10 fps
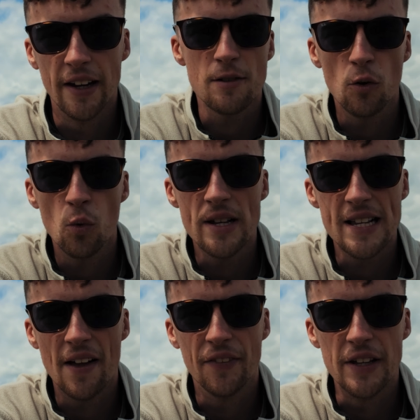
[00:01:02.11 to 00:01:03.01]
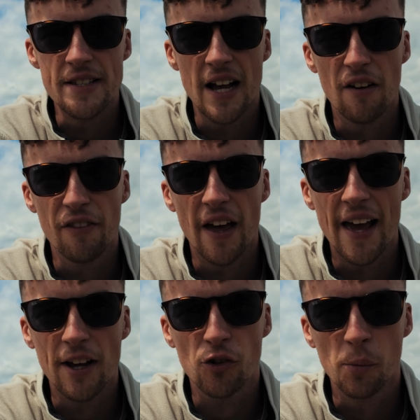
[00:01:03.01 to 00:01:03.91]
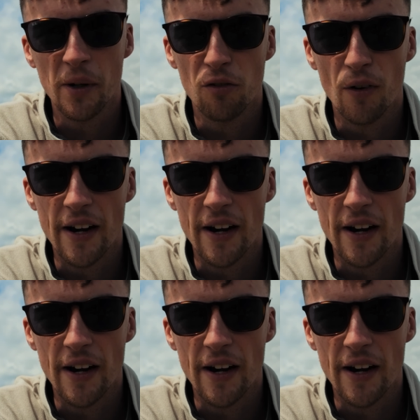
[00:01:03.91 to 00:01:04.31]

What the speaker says: It's always handy to have that extra bit of